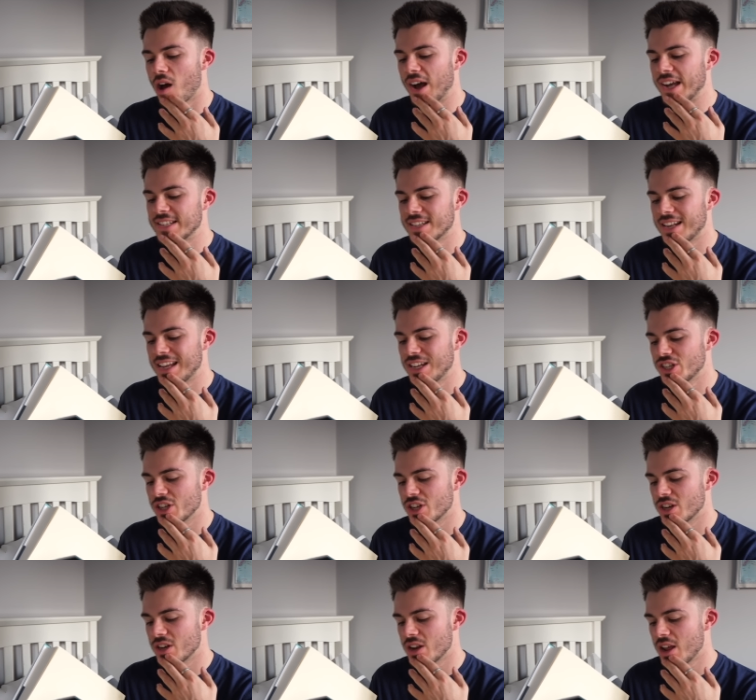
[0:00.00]

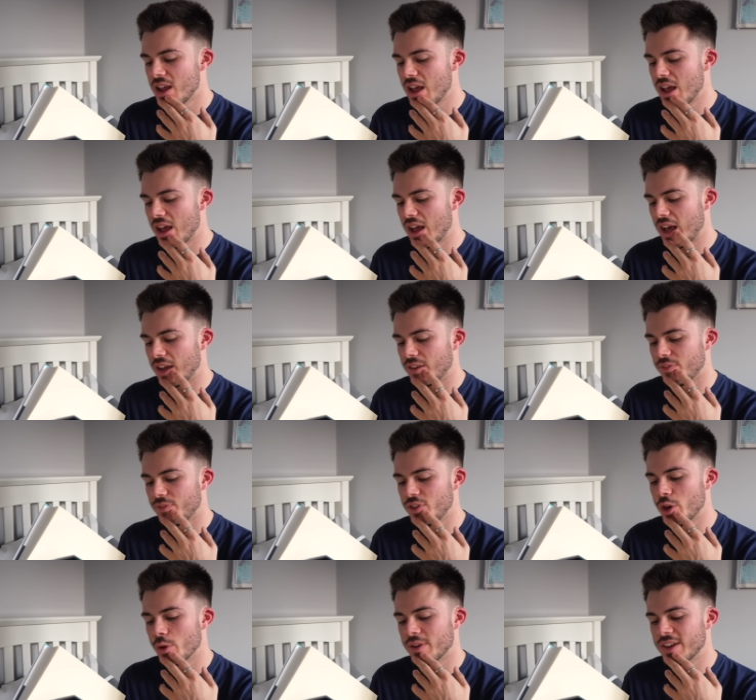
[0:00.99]
isolation, and
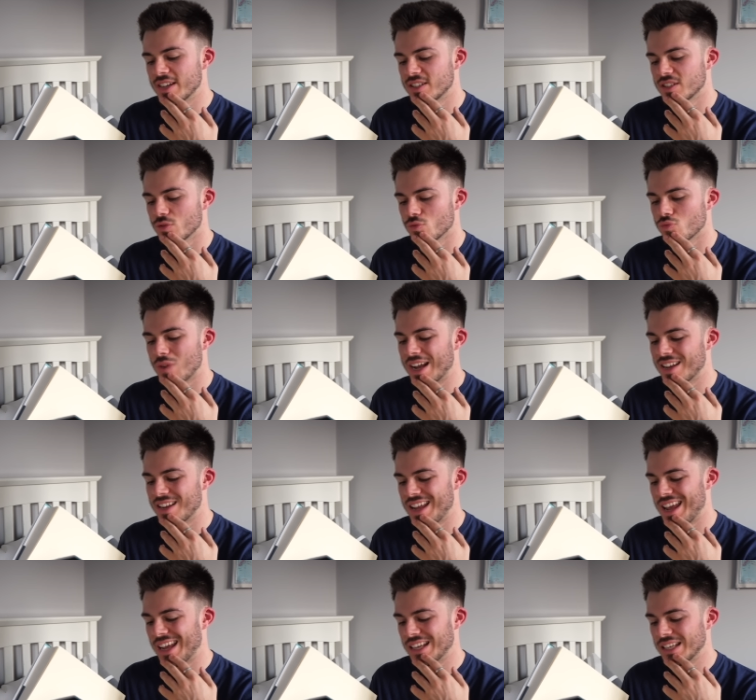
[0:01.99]
furious
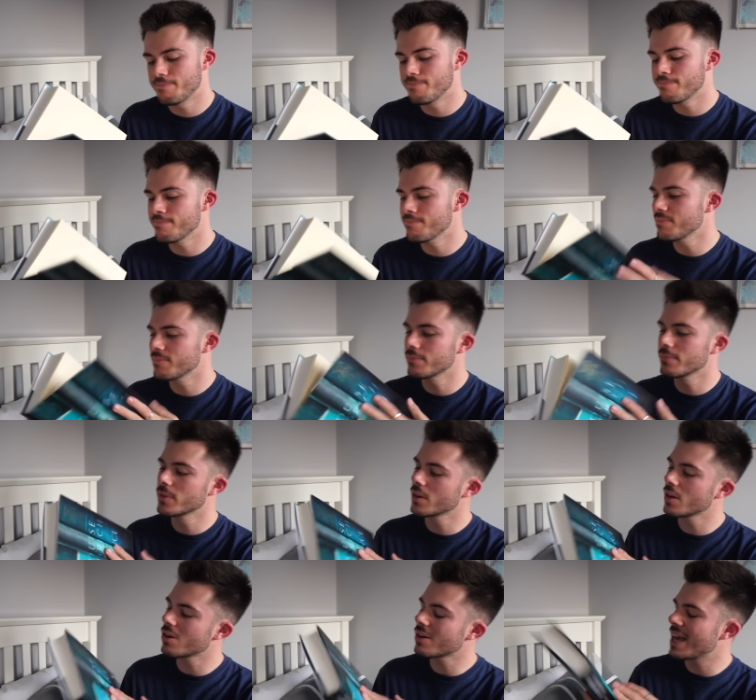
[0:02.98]
reckoning. Hmm,
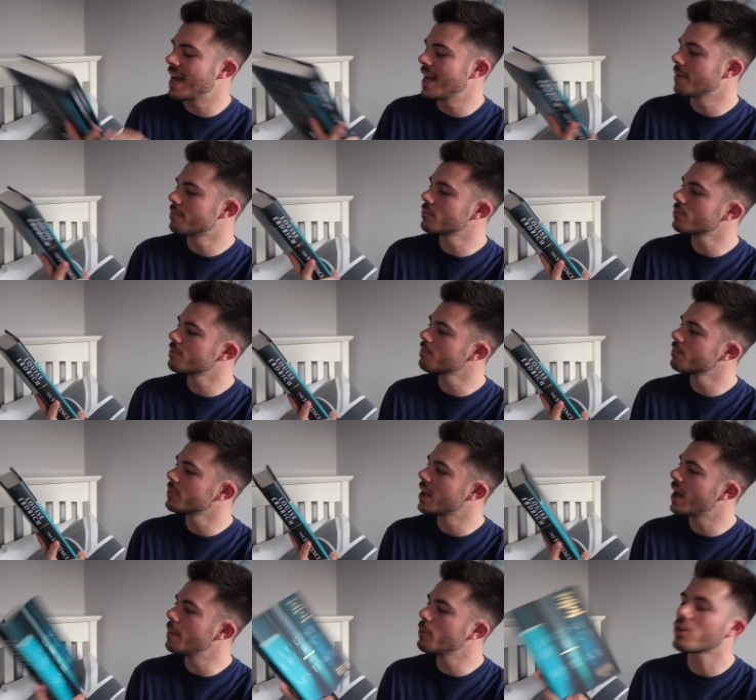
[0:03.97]
okay.
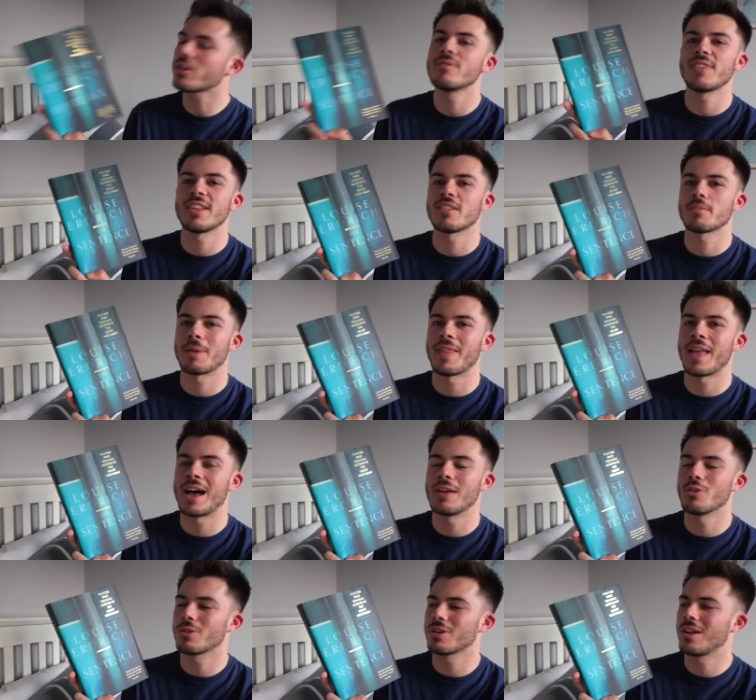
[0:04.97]
I'm not convinced by
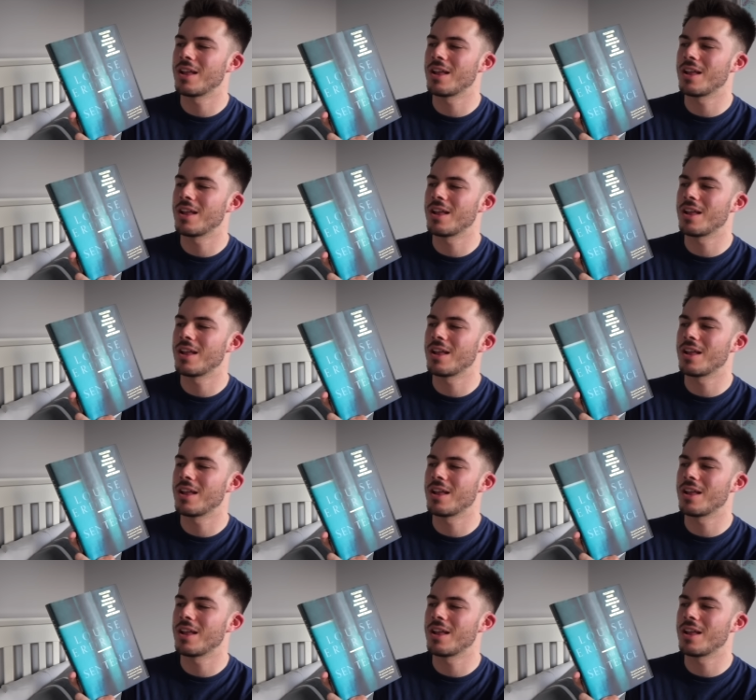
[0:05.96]
that, not gonna